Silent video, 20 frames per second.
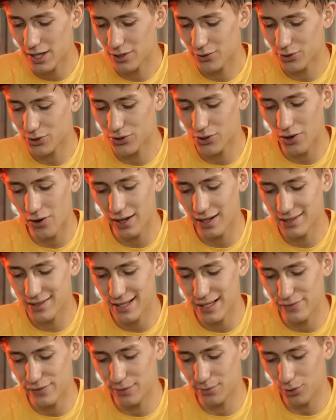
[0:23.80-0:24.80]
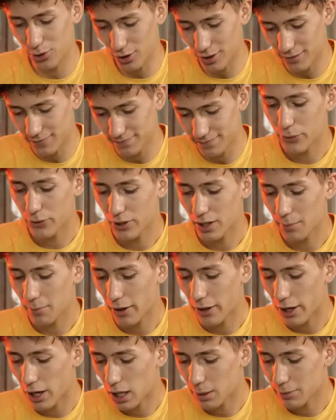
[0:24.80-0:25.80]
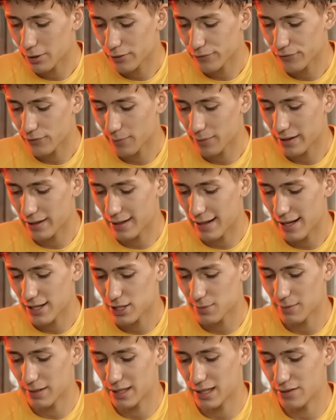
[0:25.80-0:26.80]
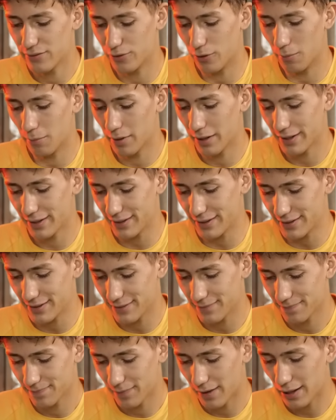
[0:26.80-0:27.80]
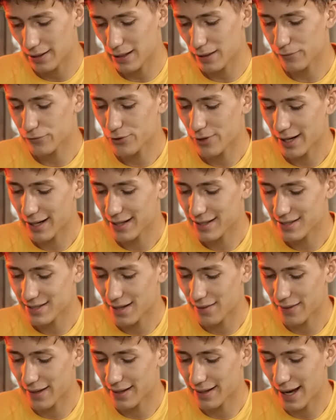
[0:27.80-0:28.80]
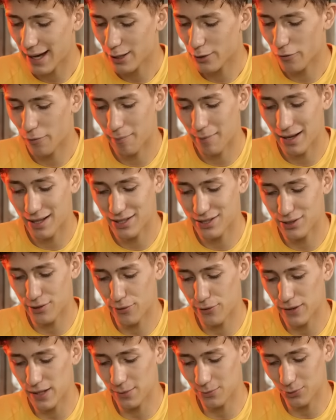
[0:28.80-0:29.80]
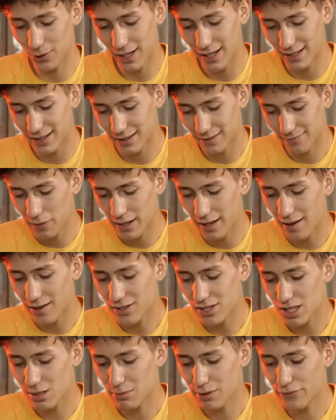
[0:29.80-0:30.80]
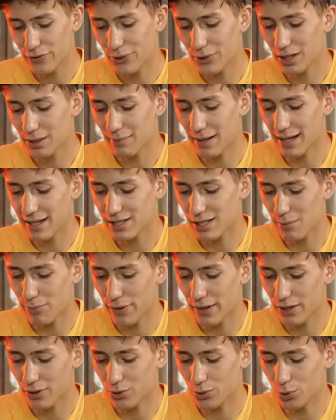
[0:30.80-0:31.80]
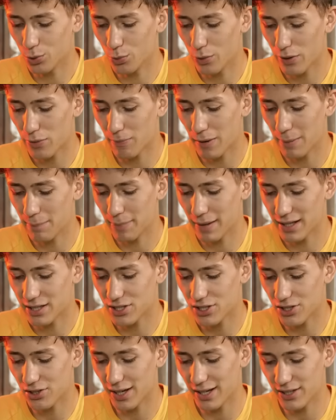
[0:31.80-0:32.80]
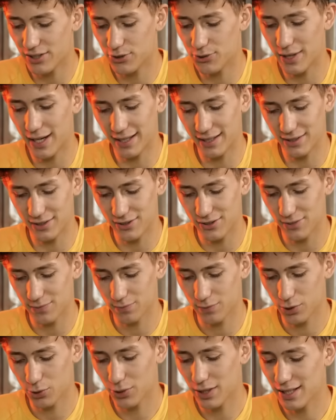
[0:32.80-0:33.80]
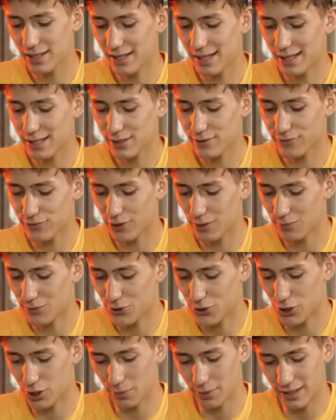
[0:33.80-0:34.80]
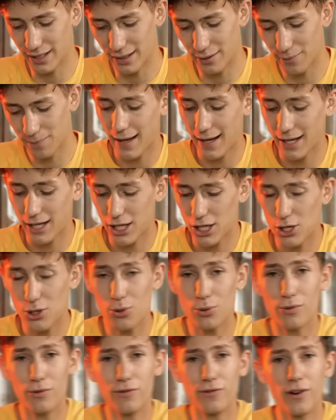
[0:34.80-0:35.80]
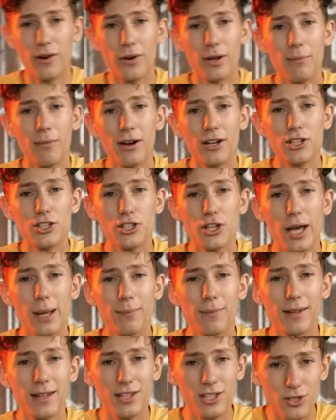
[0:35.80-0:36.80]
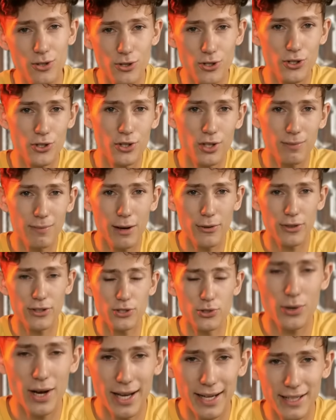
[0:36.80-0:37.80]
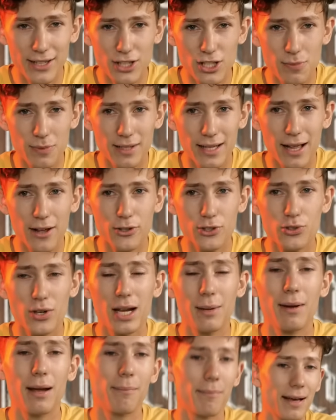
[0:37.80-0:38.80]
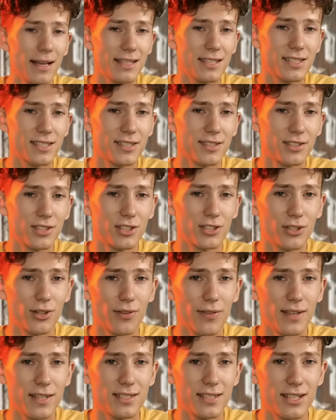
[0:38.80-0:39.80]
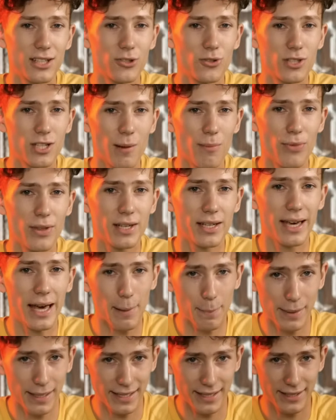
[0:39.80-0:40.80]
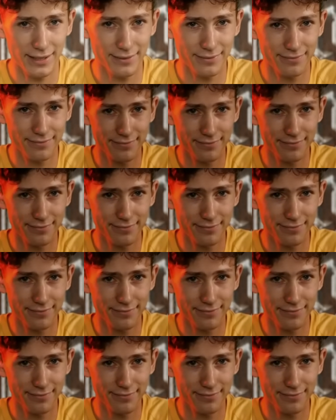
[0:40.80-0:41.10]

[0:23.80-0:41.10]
and your drawings even more. I put on my armor from the last medieval market. I love dragons and they kind of match the theme, right? Would be awesome if you can make something cool with my picture and dragons. Greetings from Germany. Thank you very much. I'm not so sure about the dragons, but I'll try my best to turn this into something epic.